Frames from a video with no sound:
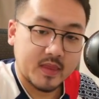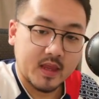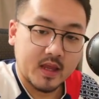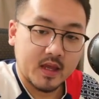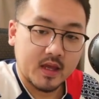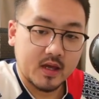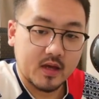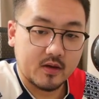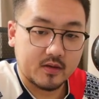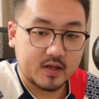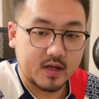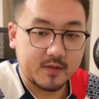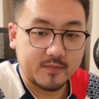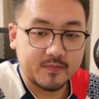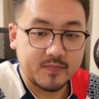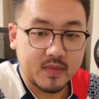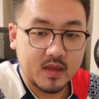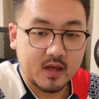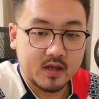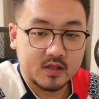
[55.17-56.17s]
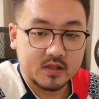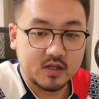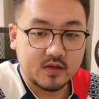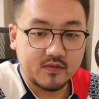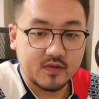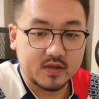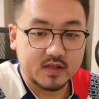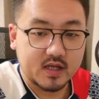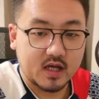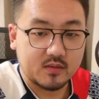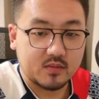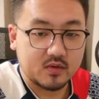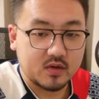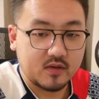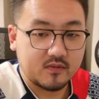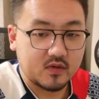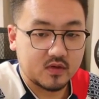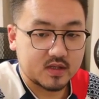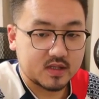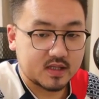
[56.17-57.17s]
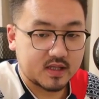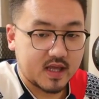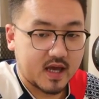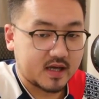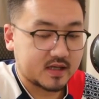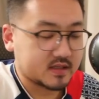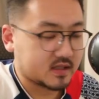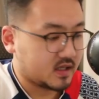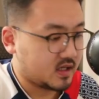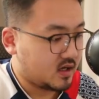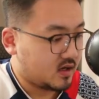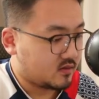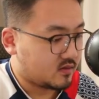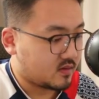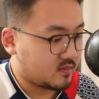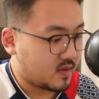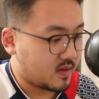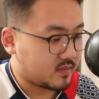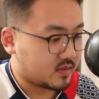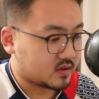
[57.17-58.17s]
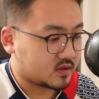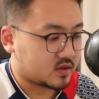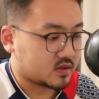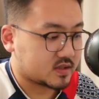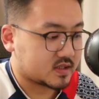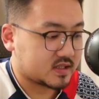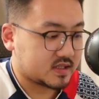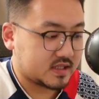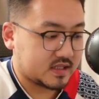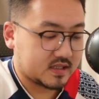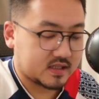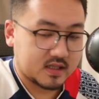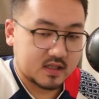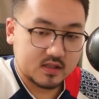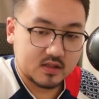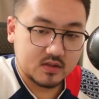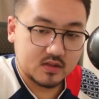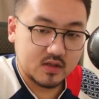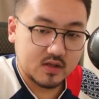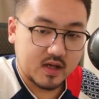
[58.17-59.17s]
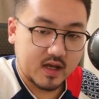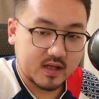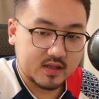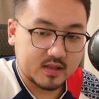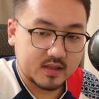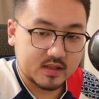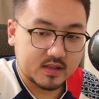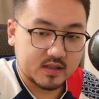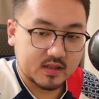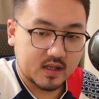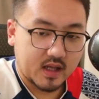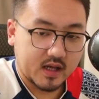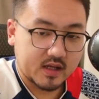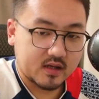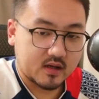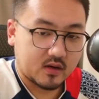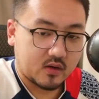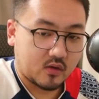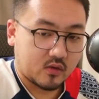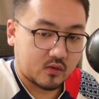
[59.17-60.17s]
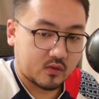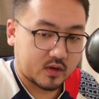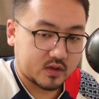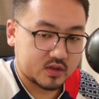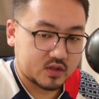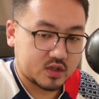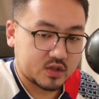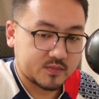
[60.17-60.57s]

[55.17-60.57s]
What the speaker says: Okay, so for example, if you select, remember to look at this like orange,